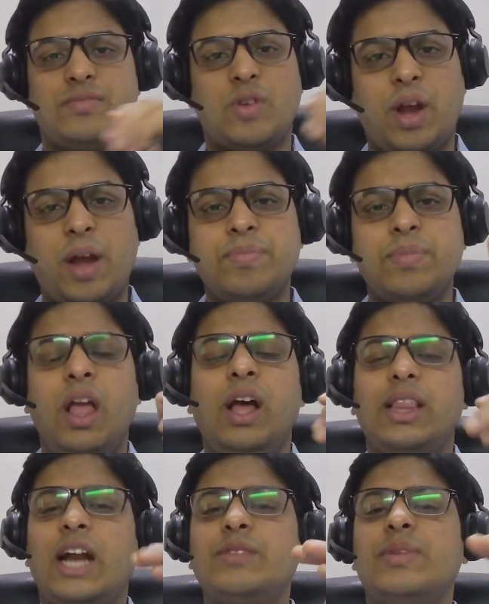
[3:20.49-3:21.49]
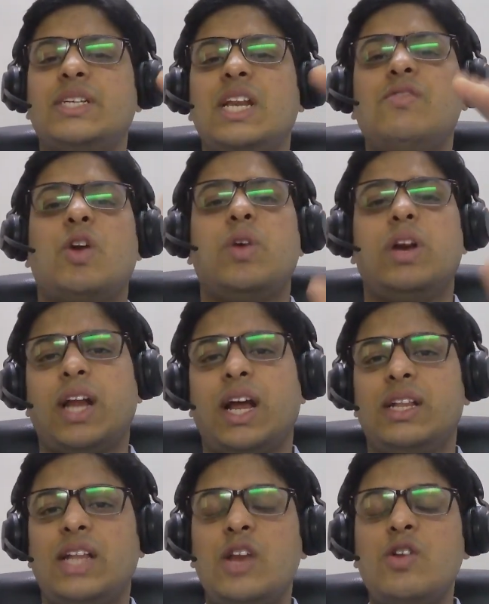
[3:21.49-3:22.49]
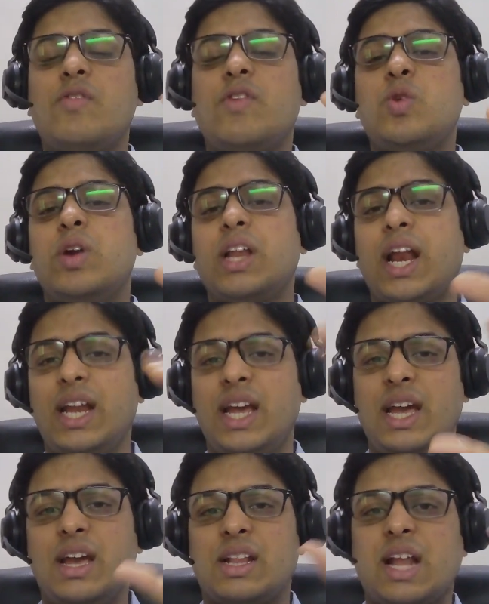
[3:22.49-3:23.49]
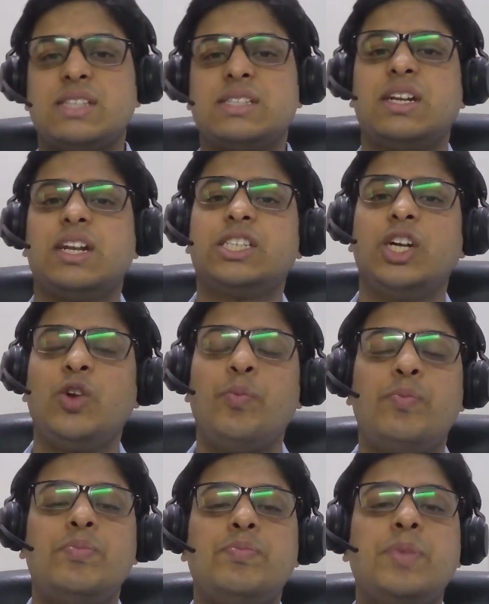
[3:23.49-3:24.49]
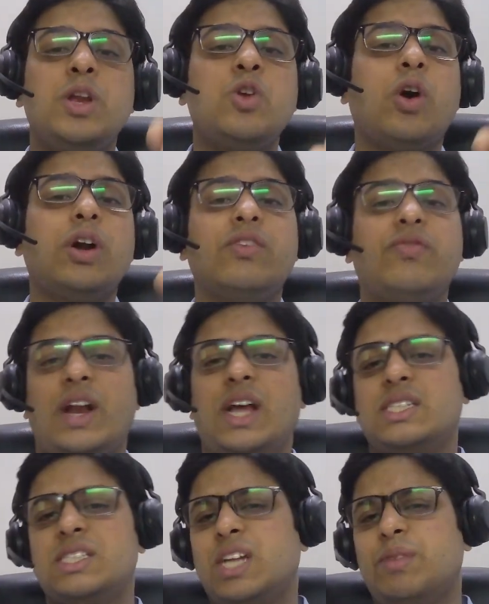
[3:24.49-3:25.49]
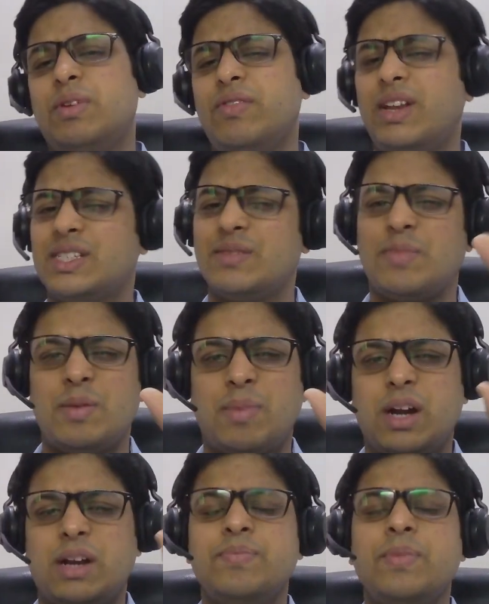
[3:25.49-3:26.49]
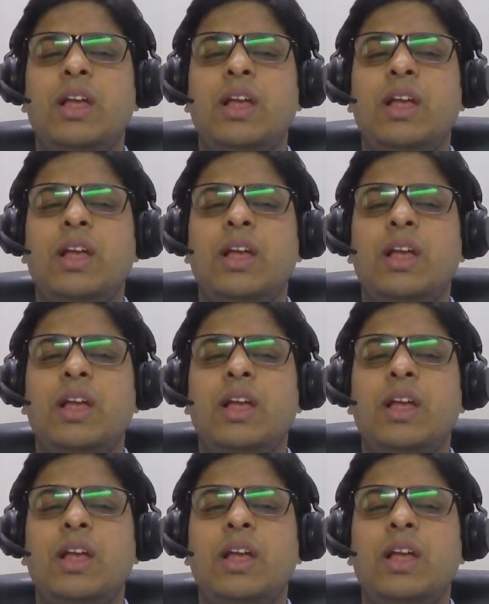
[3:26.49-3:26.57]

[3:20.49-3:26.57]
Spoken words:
Okay, that is basically 129. Then you have 129A, that is in relation to periodic financial statement. Very simple part.